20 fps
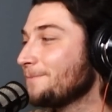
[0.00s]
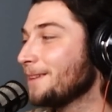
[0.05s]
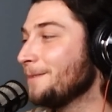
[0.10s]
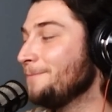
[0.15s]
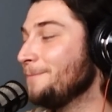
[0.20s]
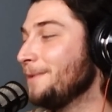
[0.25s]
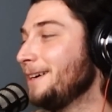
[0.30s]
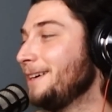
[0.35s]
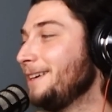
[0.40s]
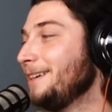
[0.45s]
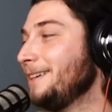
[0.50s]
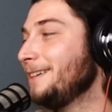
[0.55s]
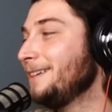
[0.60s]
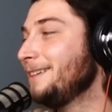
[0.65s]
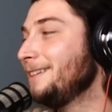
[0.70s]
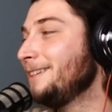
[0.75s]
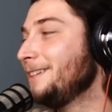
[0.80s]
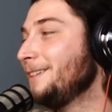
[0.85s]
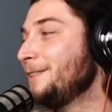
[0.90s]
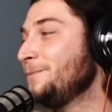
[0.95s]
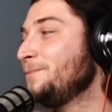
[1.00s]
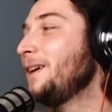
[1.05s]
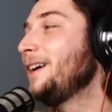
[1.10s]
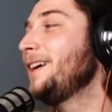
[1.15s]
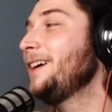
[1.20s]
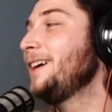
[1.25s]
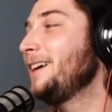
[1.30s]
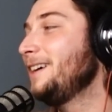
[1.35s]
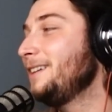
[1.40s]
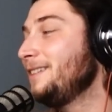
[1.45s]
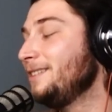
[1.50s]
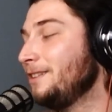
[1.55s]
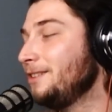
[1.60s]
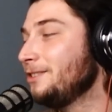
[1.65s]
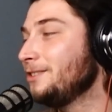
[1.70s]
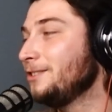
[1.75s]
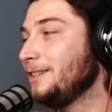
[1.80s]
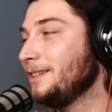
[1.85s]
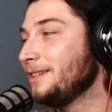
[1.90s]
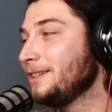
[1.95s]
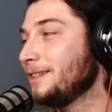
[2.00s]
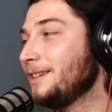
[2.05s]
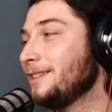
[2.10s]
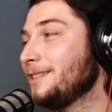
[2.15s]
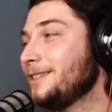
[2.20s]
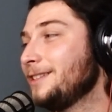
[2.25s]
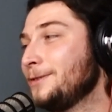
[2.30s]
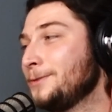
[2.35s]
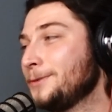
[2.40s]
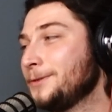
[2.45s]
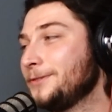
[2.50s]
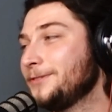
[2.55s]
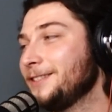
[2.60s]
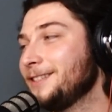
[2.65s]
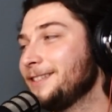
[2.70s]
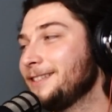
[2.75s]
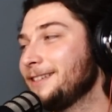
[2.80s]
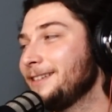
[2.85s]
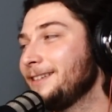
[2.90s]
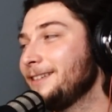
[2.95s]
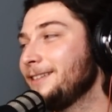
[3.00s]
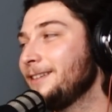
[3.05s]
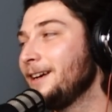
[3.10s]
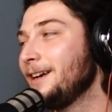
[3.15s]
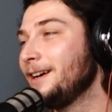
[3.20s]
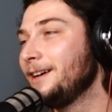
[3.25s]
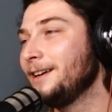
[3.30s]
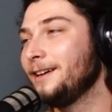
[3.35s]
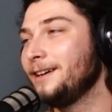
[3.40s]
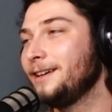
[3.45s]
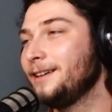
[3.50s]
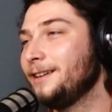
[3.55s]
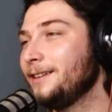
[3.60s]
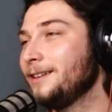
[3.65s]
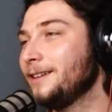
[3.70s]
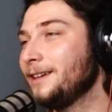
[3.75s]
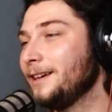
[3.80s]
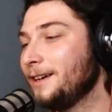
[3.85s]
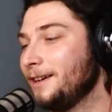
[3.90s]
my uh my aunt and uncle and cousins were visiting mm-hmm, and mm-hmm.